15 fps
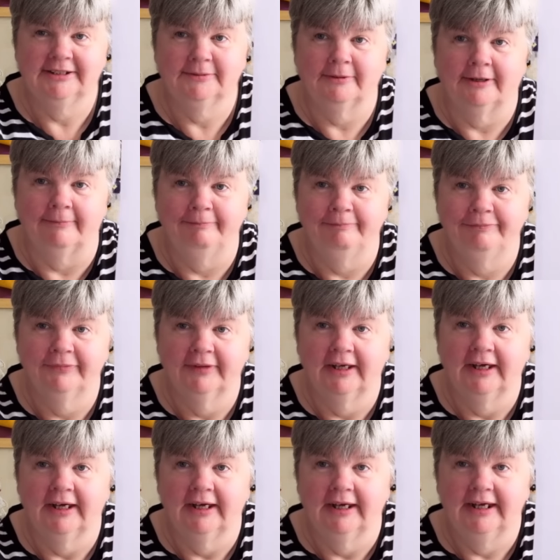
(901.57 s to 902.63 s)
one.
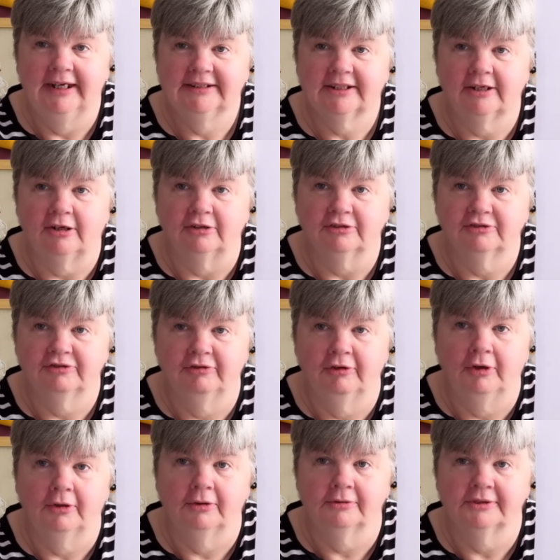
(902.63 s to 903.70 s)
It's called
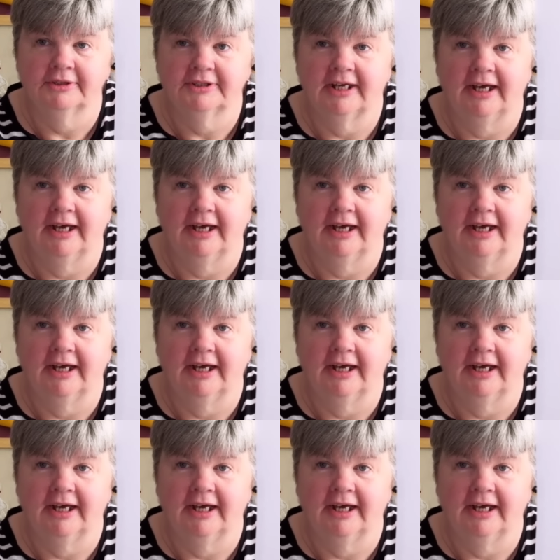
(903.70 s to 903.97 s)
Crows,